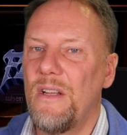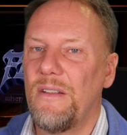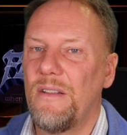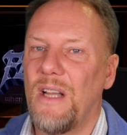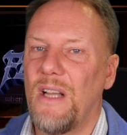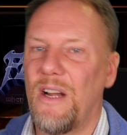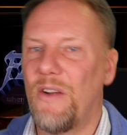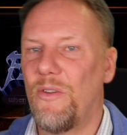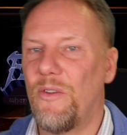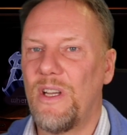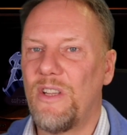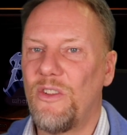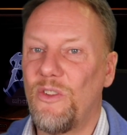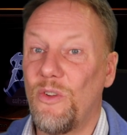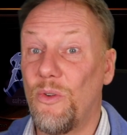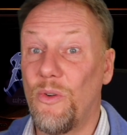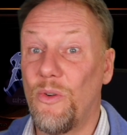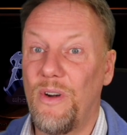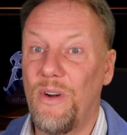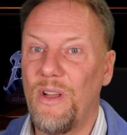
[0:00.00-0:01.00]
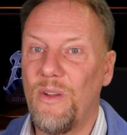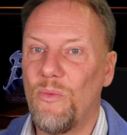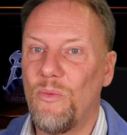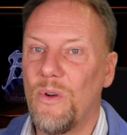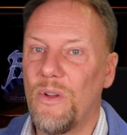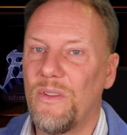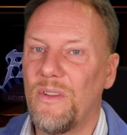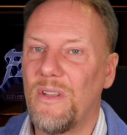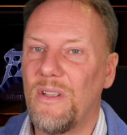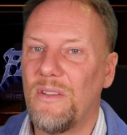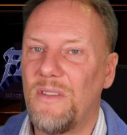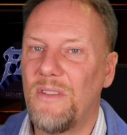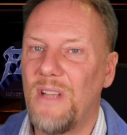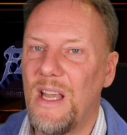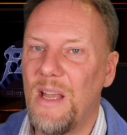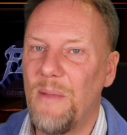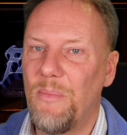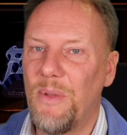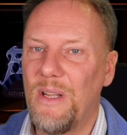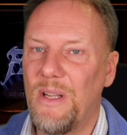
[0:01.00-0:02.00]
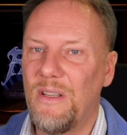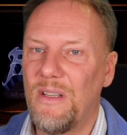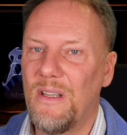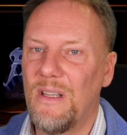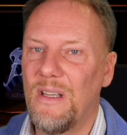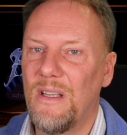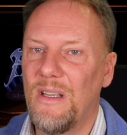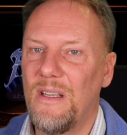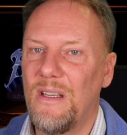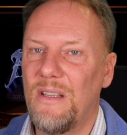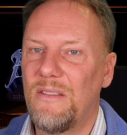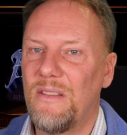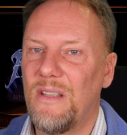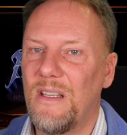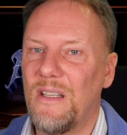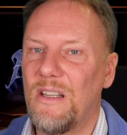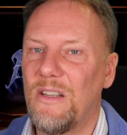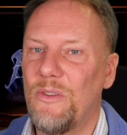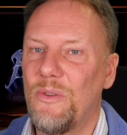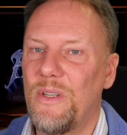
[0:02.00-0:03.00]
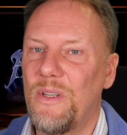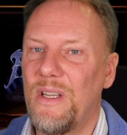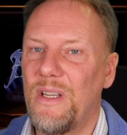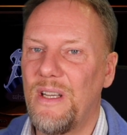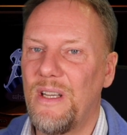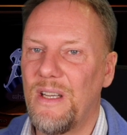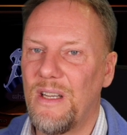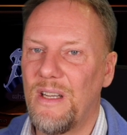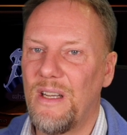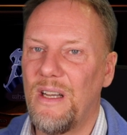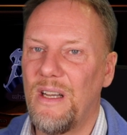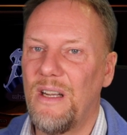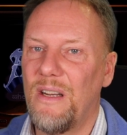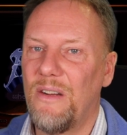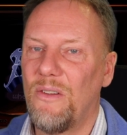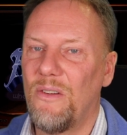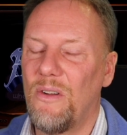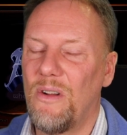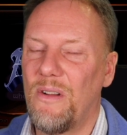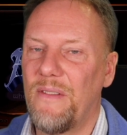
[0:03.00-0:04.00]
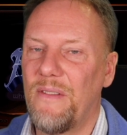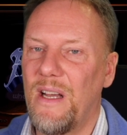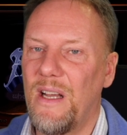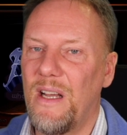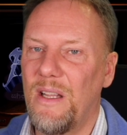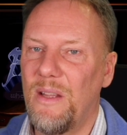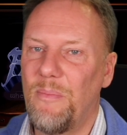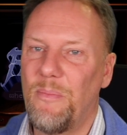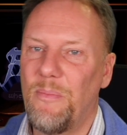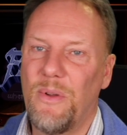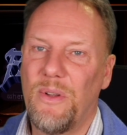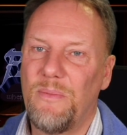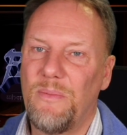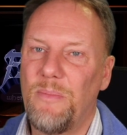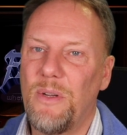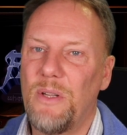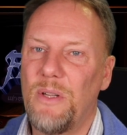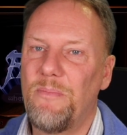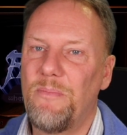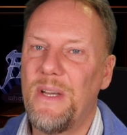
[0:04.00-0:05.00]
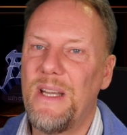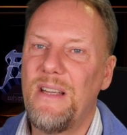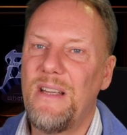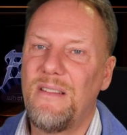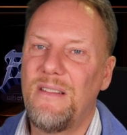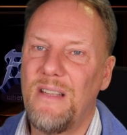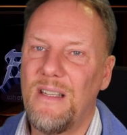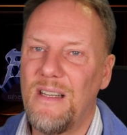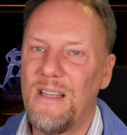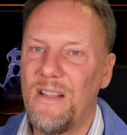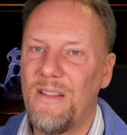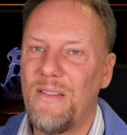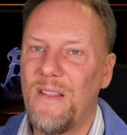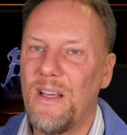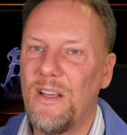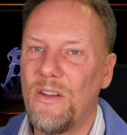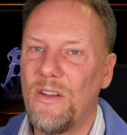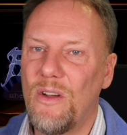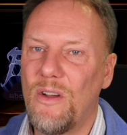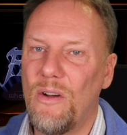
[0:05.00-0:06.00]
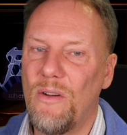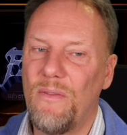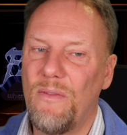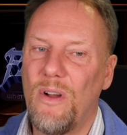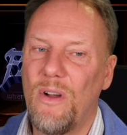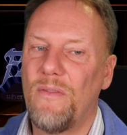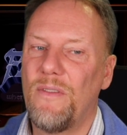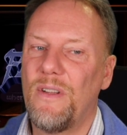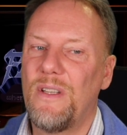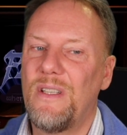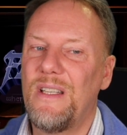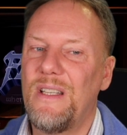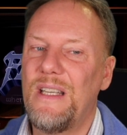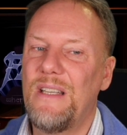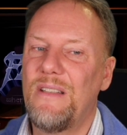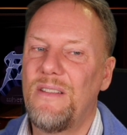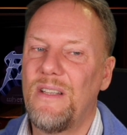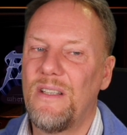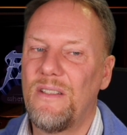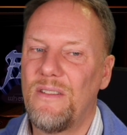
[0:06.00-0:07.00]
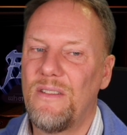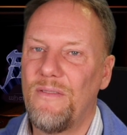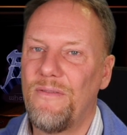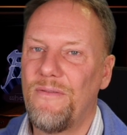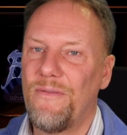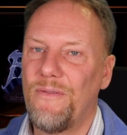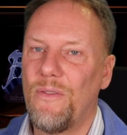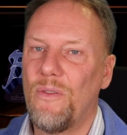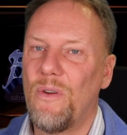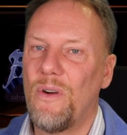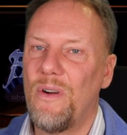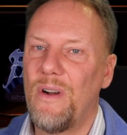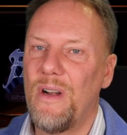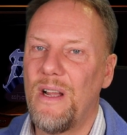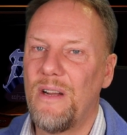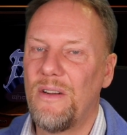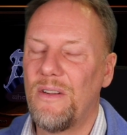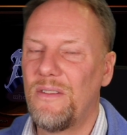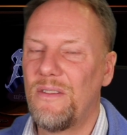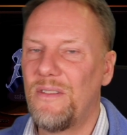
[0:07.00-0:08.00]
directory what the tape is including and all of that. But basically think of a D64 and a